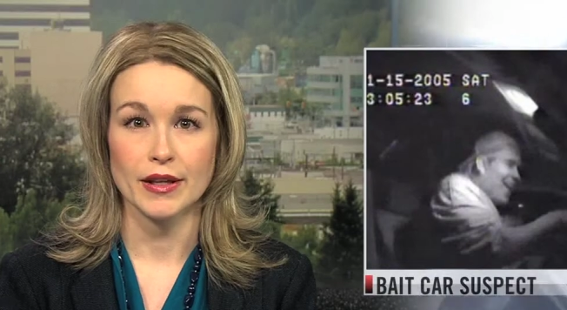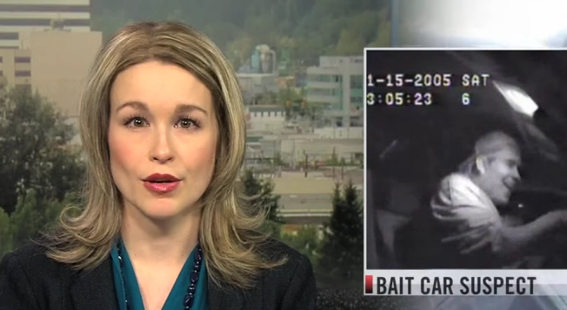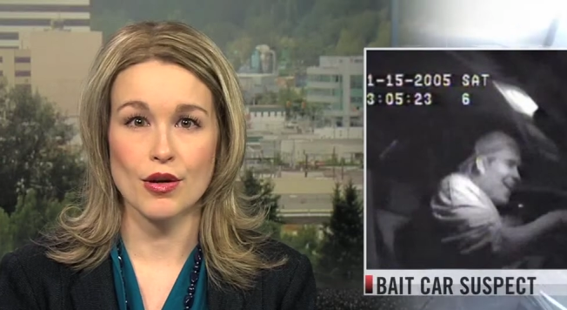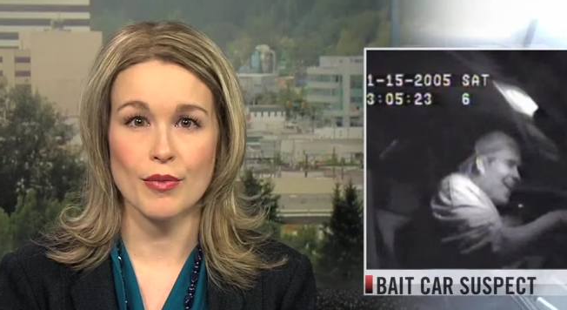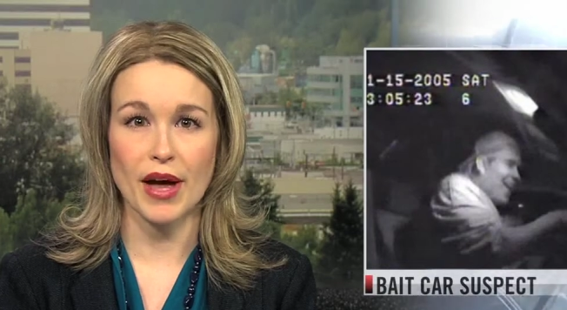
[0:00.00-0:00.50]

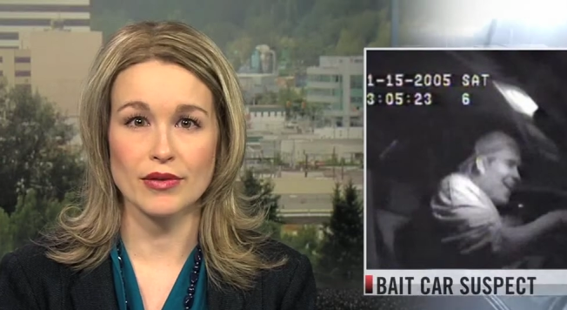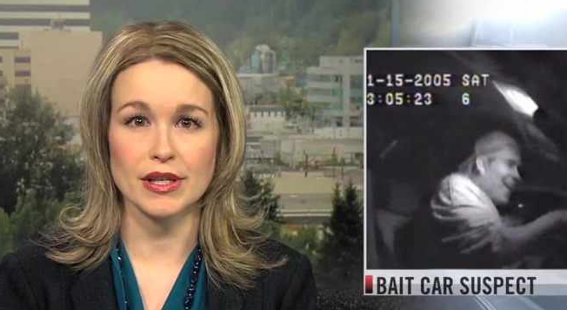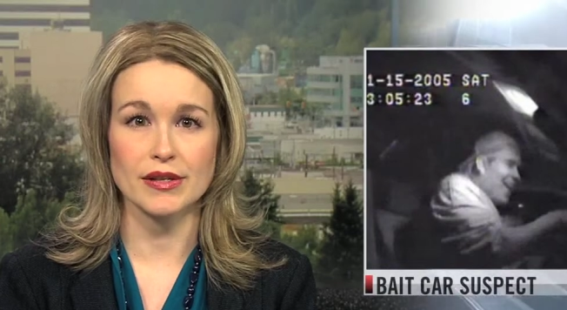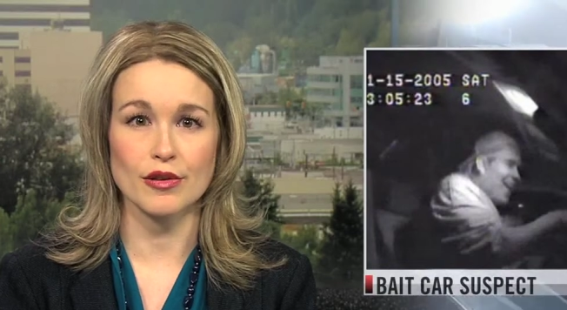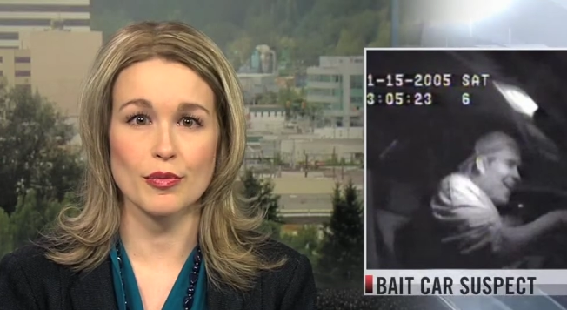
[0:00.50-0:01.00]
Speaker 1: Local
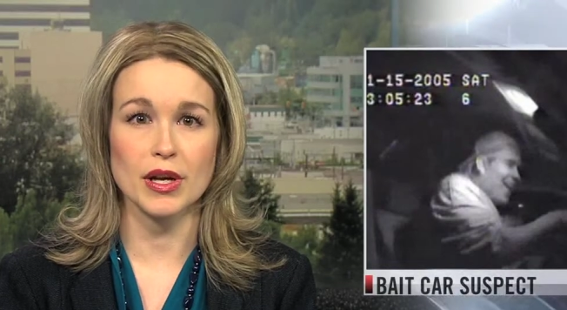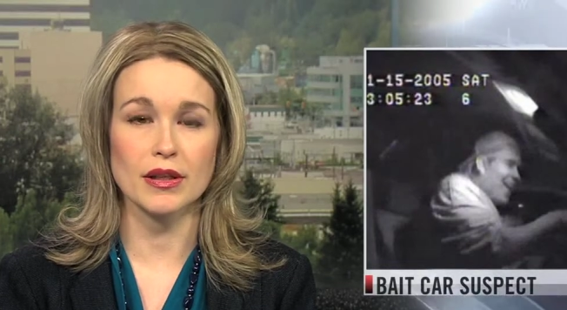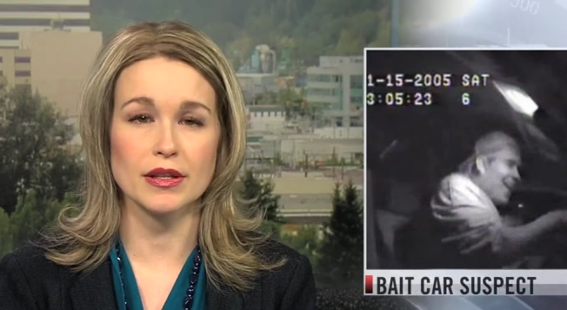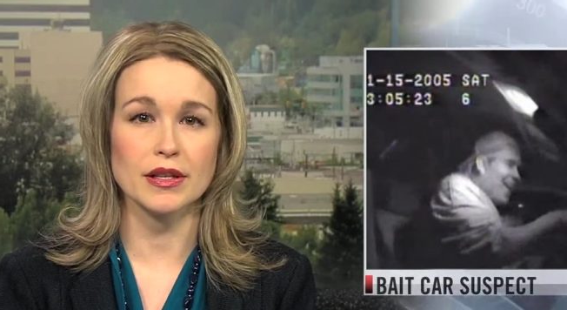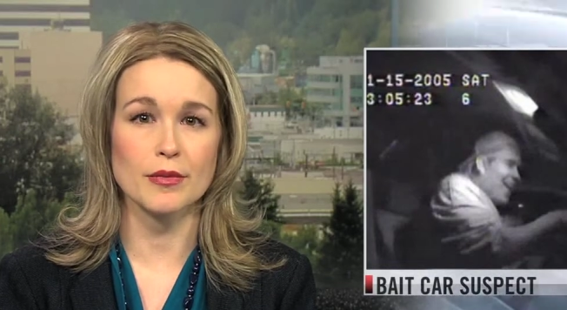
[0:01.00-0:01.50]
Mounties are
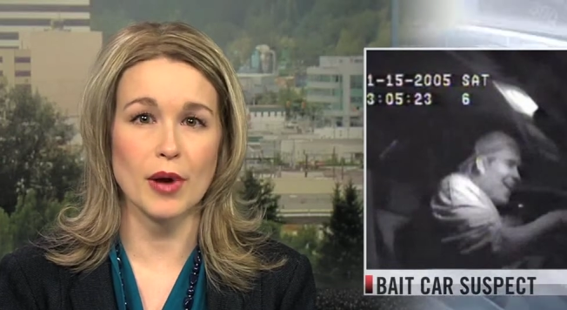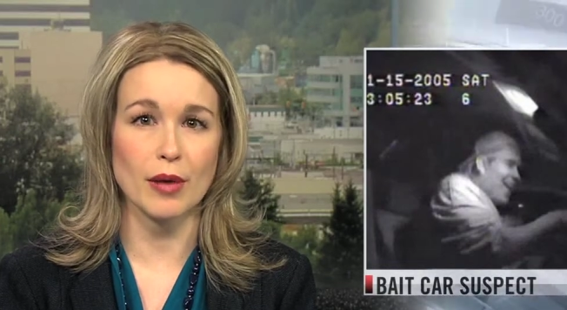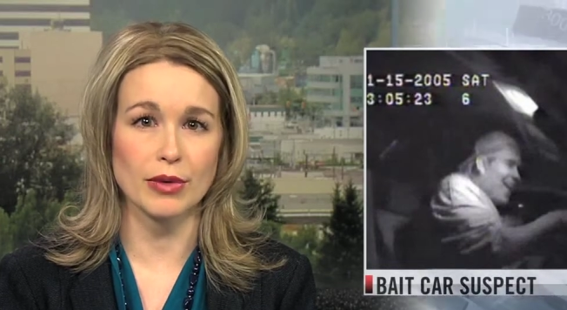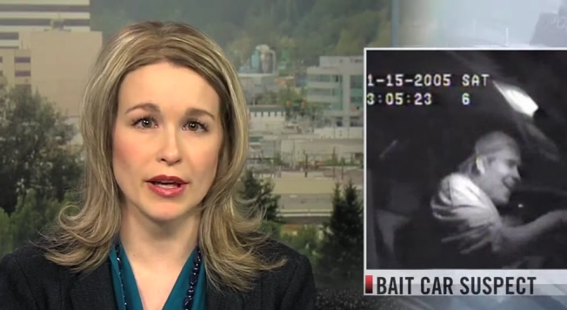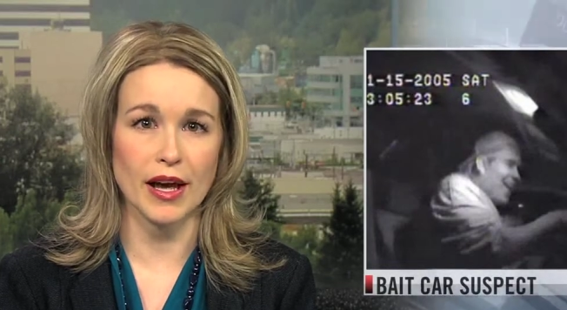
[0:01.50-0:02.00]
appealing to the
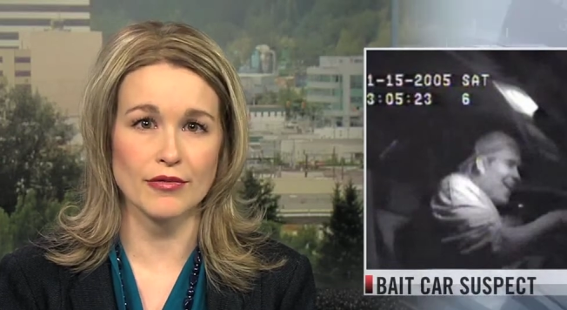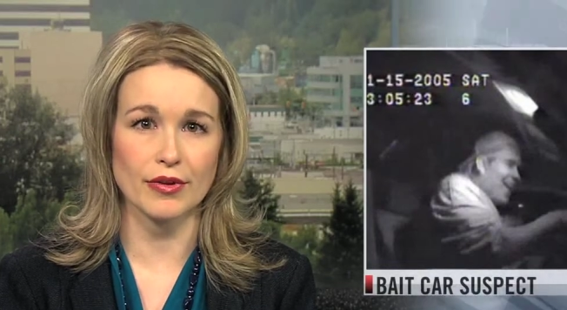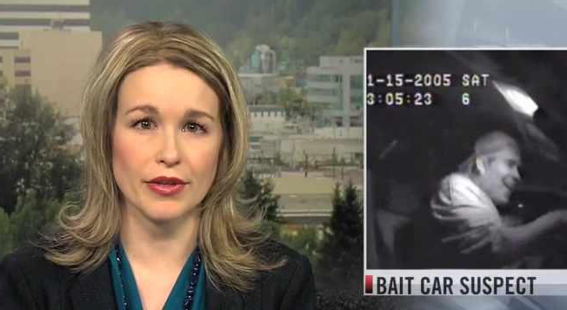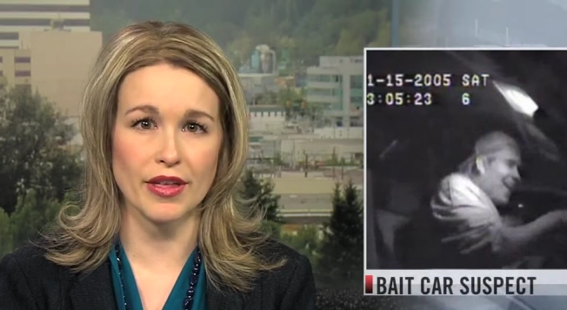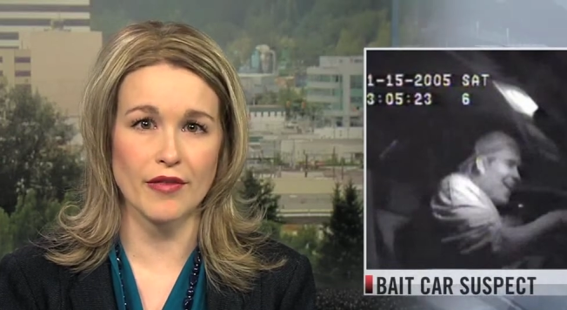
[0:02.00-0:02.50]
public
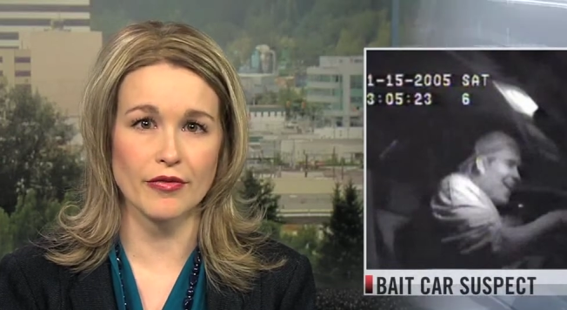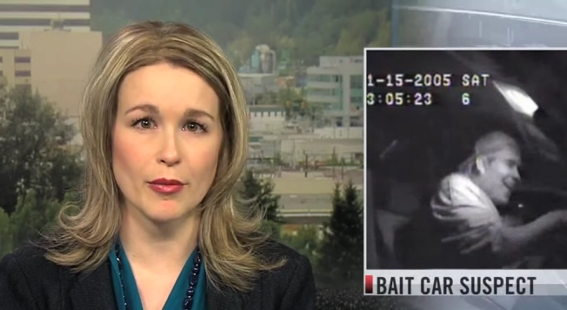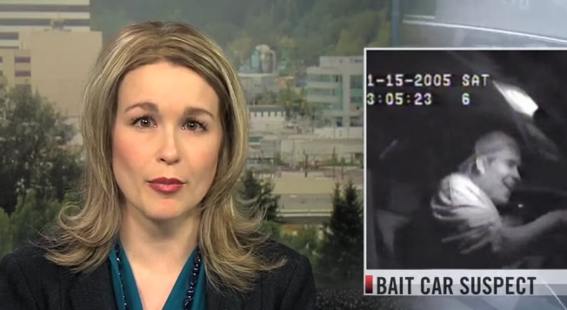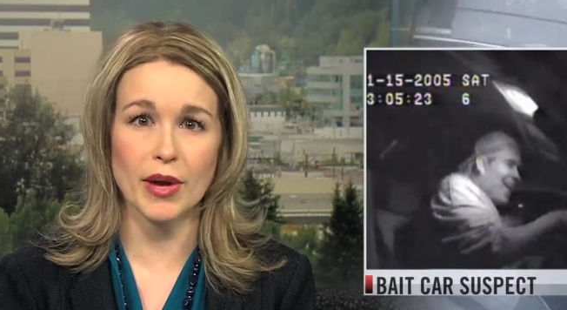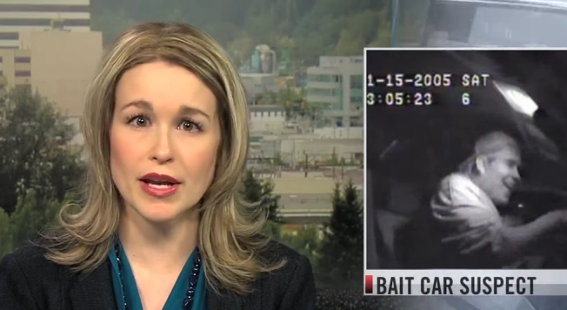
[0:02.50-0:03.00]
after a theft
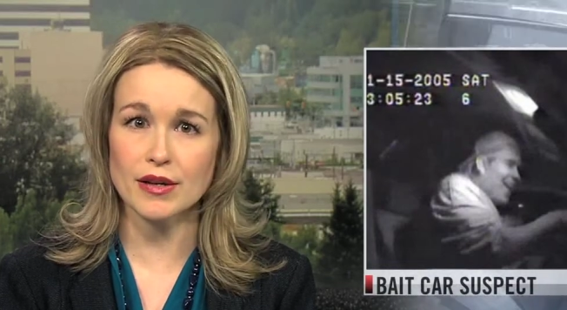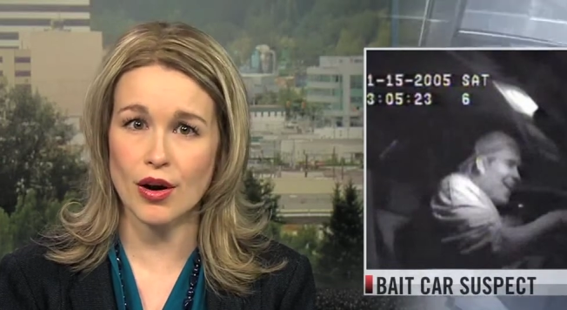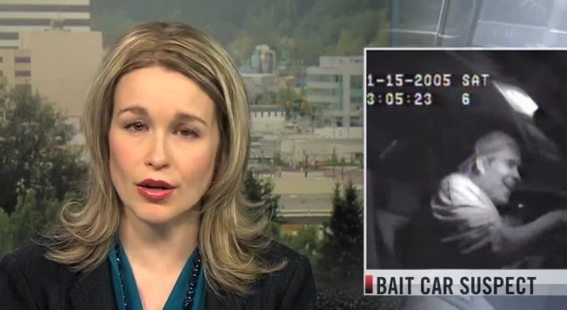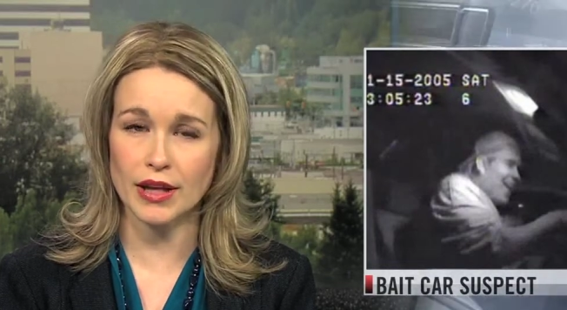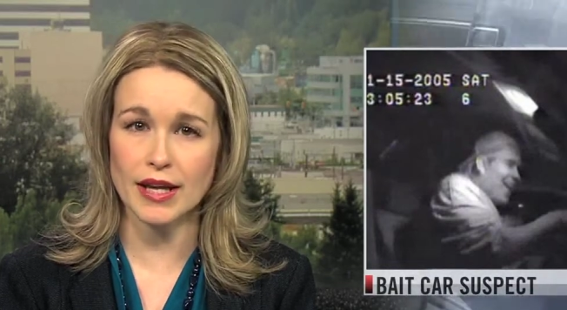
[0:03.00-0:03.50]
from a bait
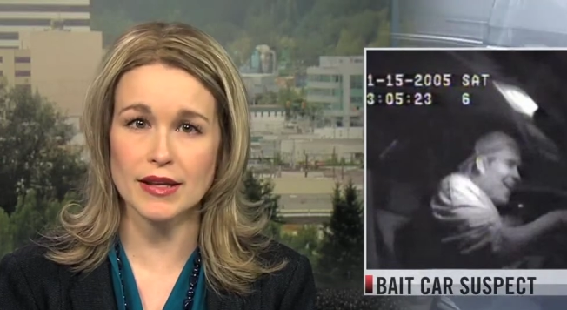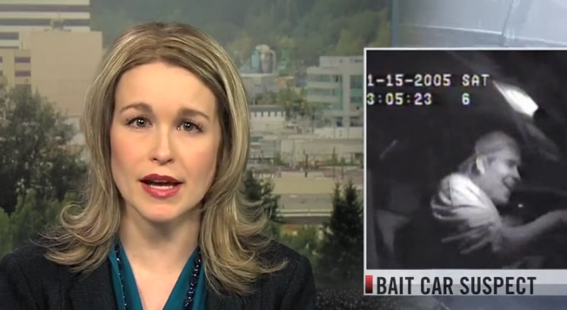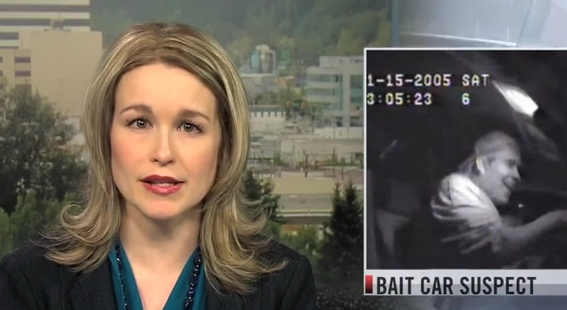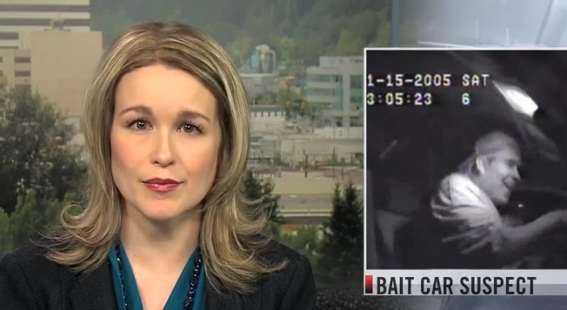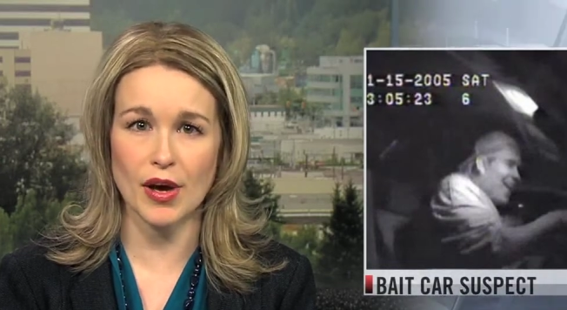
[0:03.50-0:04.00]
car late
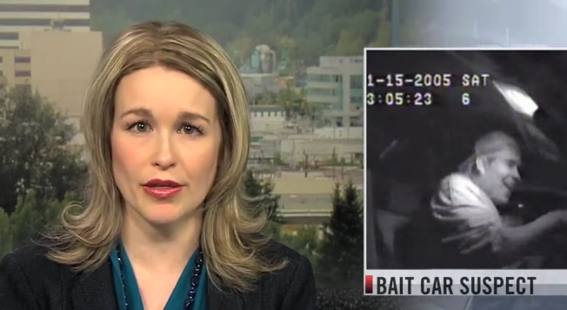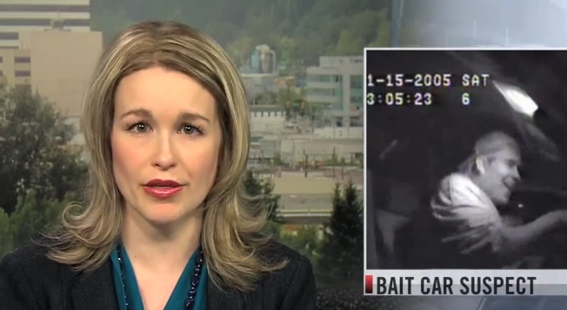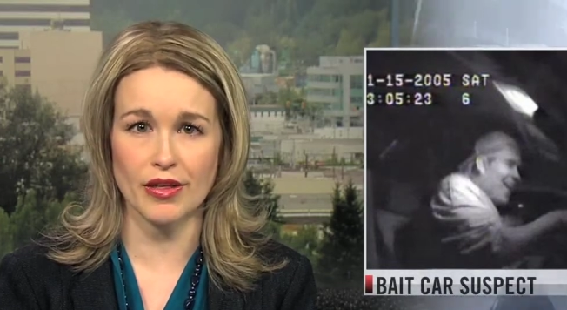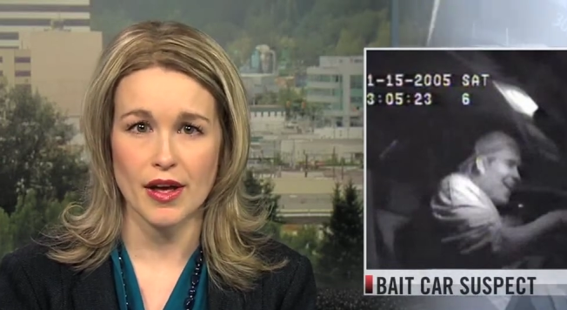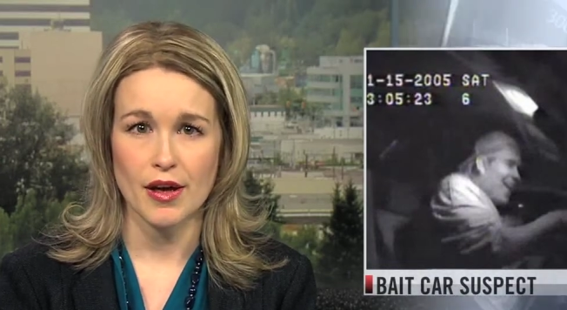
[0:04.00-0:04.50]
last month.